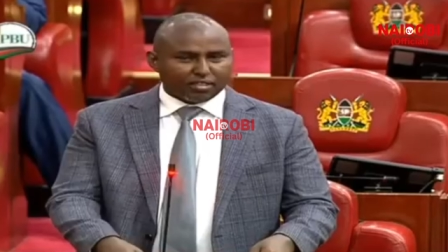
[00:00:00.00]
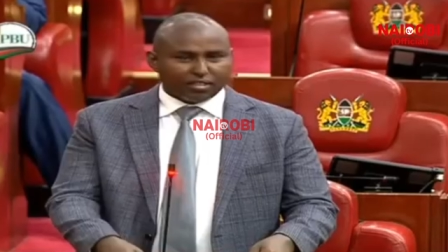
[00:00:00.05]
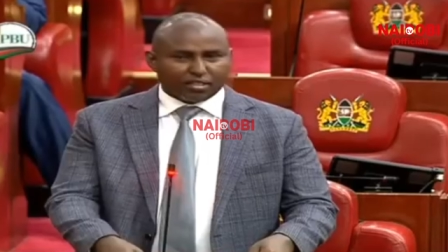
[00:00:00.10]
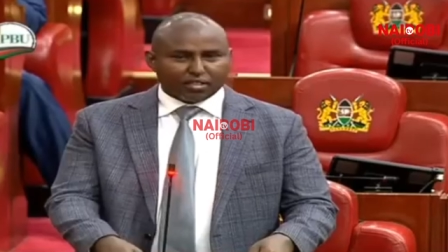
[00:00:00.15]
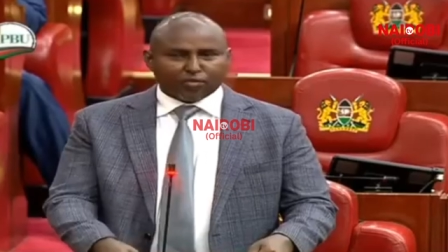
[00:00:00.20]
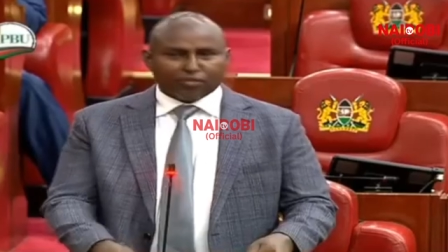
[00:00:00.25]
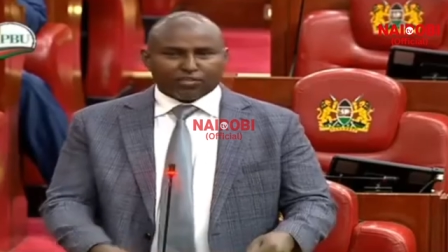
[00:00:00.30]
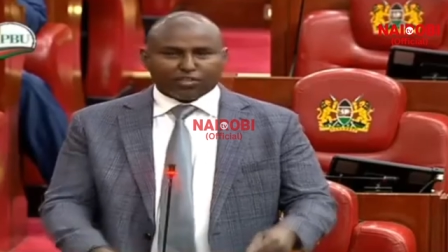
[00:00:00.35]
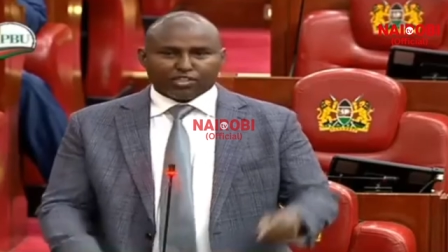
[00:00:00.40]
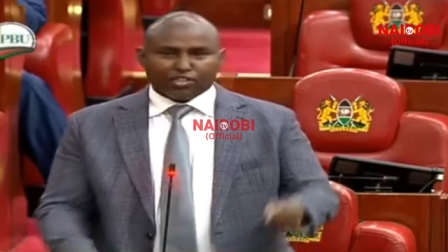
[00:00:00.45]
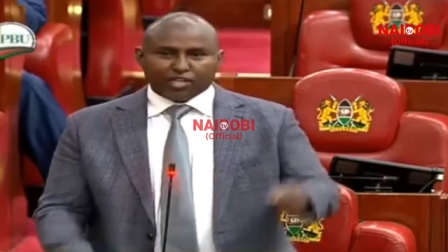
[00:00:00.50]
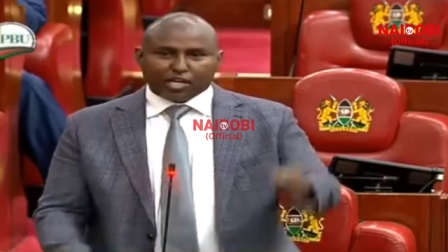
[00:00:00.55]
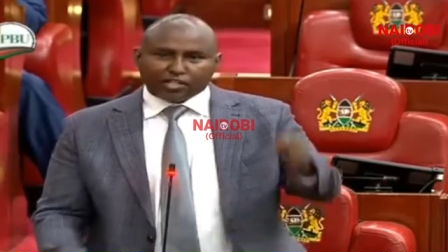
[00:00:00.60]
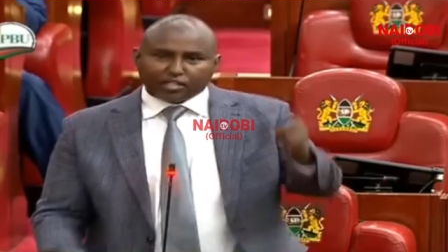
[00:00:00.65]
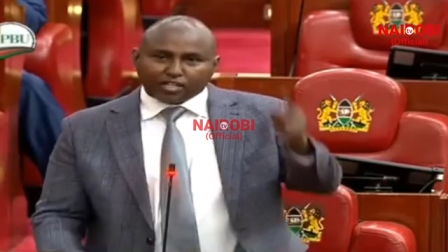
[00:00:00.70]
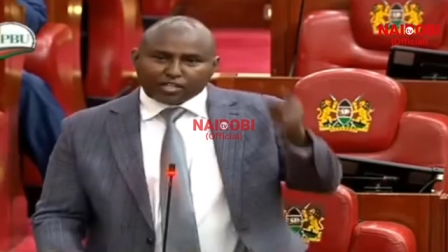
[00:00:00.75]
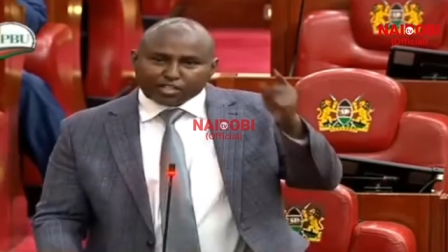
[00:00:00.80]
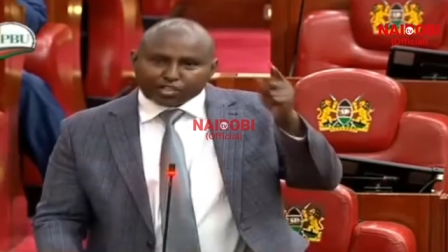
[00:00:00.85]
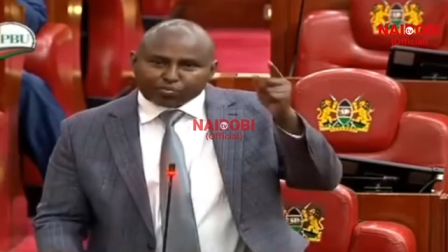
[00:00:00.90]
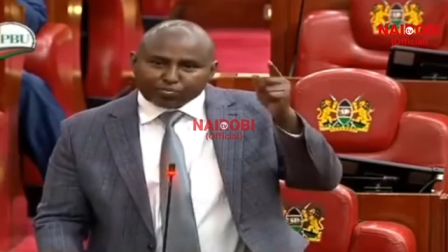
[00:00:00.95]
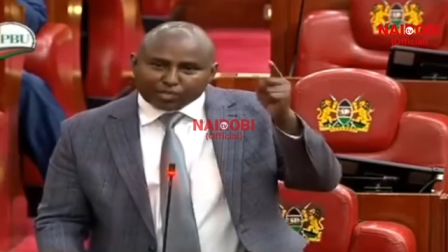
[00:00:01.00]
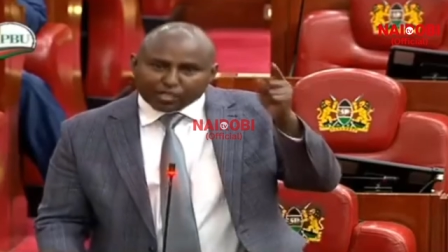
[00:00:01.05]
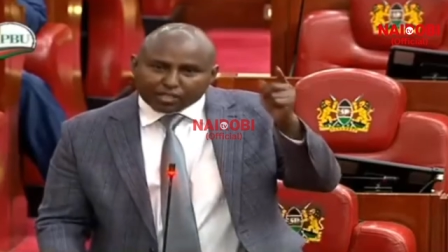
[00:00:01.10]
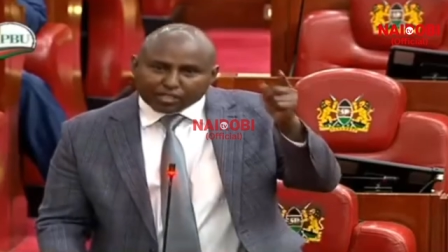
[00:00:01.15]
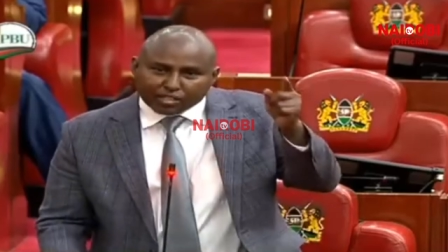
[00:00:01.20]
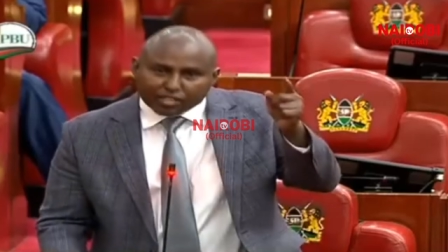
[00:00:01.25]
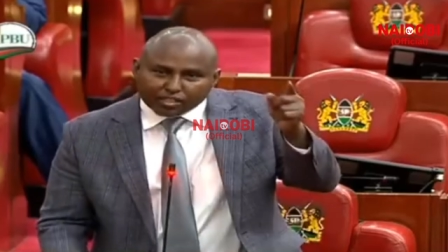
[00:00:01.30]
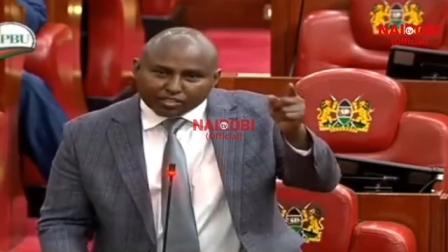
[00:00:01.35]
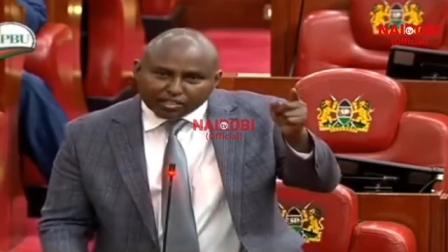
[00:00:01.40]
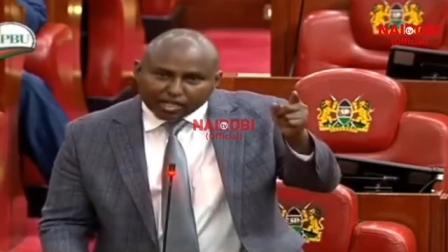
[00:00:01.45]
If the church can speak
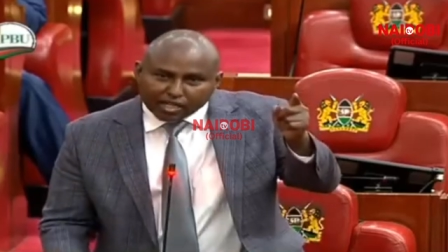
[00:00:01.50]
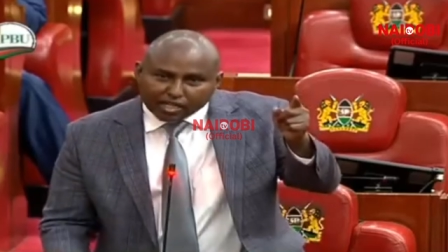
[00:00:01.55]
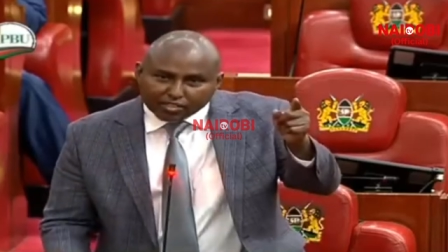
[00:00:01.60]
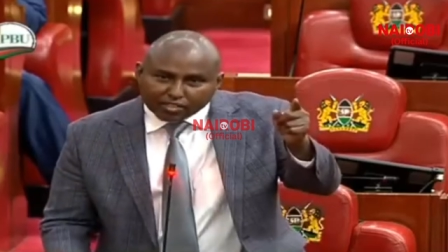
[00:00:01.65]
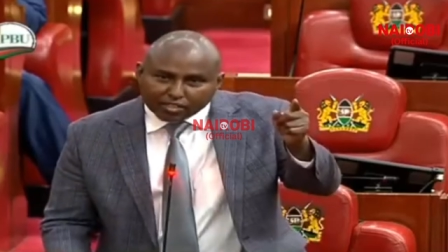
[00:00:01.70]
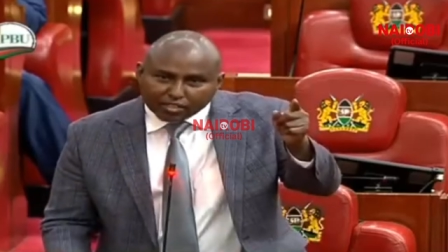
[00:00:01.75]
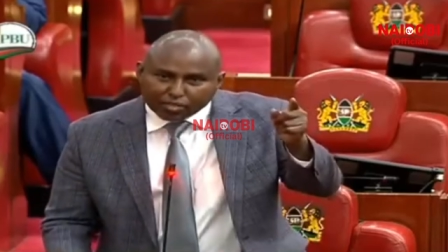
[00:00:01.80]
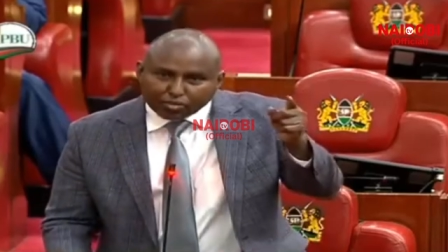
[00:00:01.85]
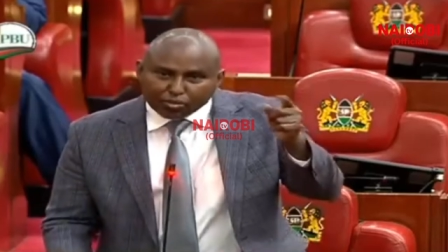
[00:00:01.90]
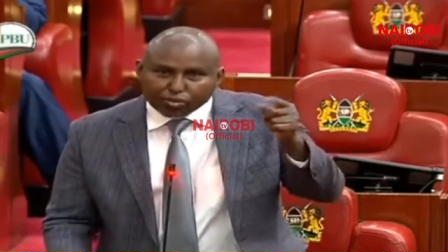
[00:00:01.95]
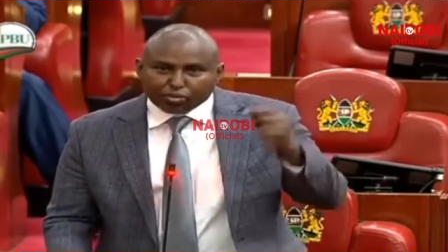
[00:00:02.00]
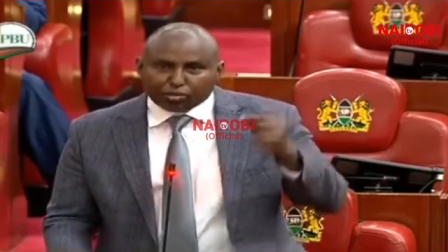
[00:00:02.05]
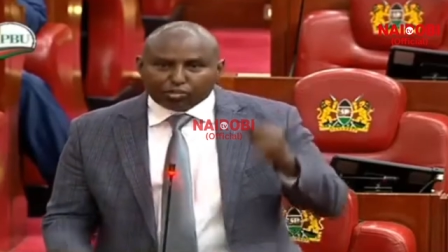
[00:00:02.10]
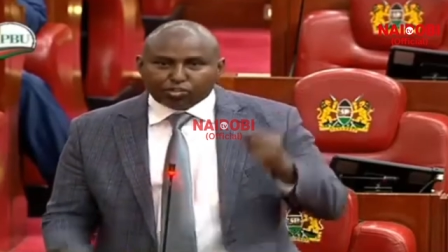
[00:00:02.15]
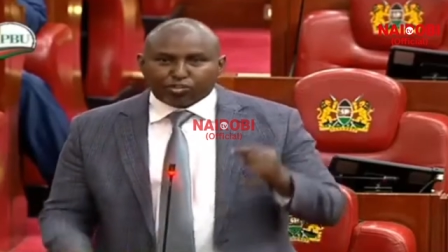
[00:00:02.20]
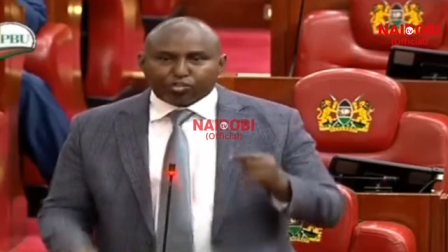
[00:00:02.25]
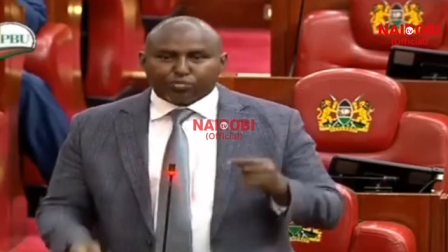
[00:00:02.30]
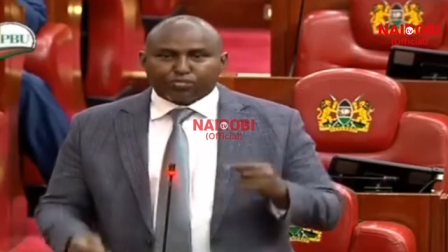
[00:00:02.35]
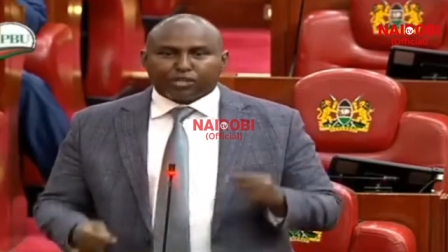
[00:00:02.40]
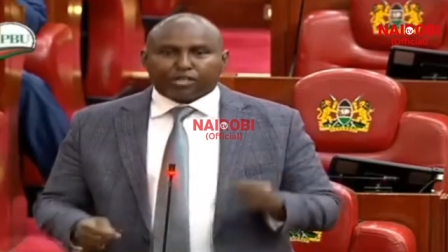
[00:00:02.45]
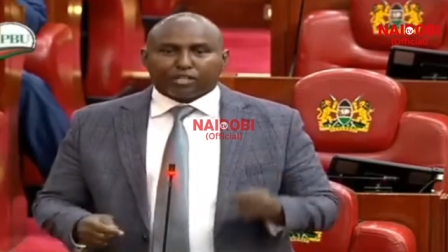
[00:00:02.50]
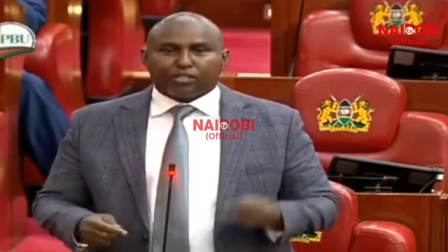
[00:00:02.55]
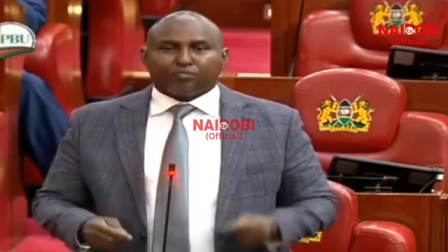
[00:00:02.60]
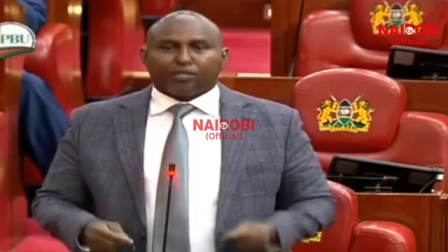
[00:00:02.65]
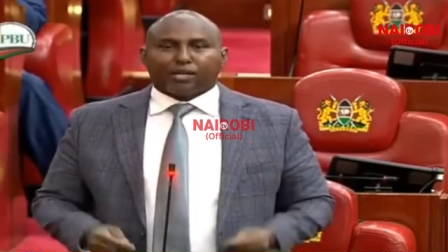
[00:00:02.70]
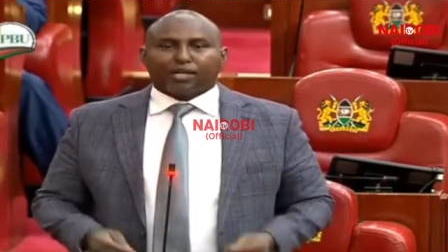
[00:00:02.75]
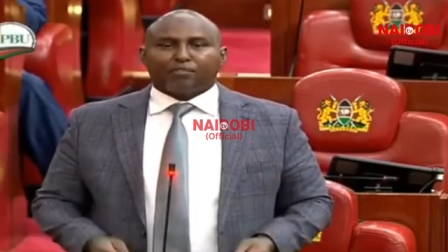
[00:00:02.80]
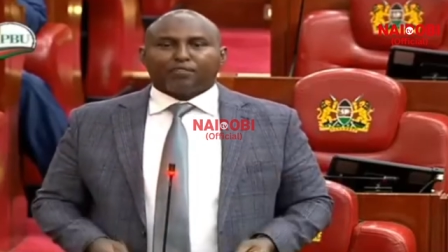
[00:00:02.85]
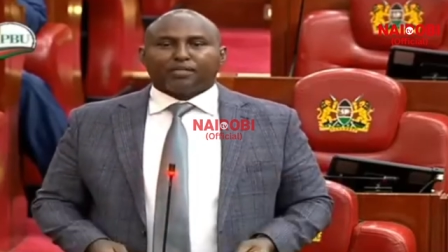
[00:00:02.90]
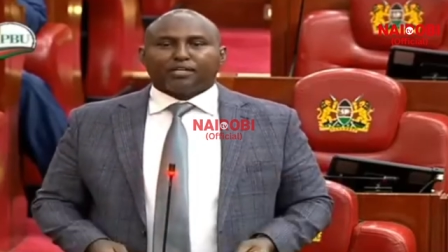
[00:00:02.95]
in the church, we will also speak in
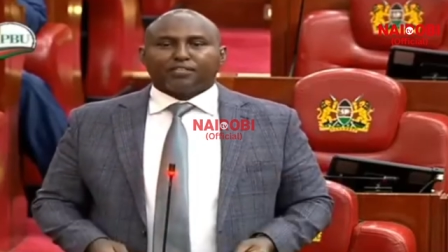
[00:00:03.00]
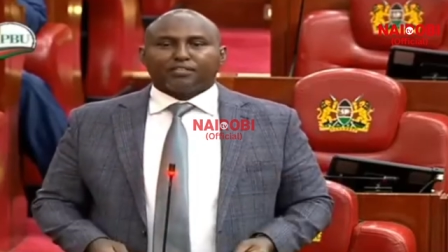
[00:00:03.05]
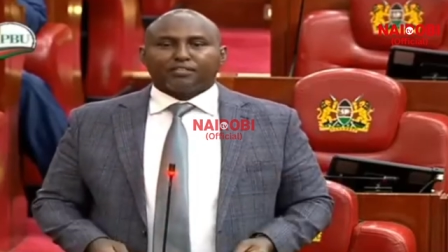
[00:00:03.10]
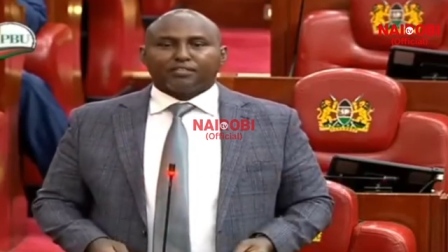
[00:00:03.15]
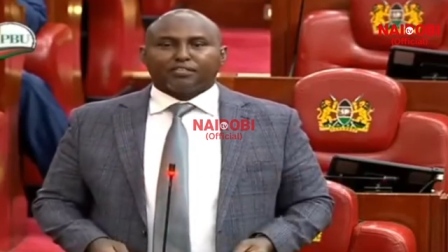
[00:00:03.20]
parliament.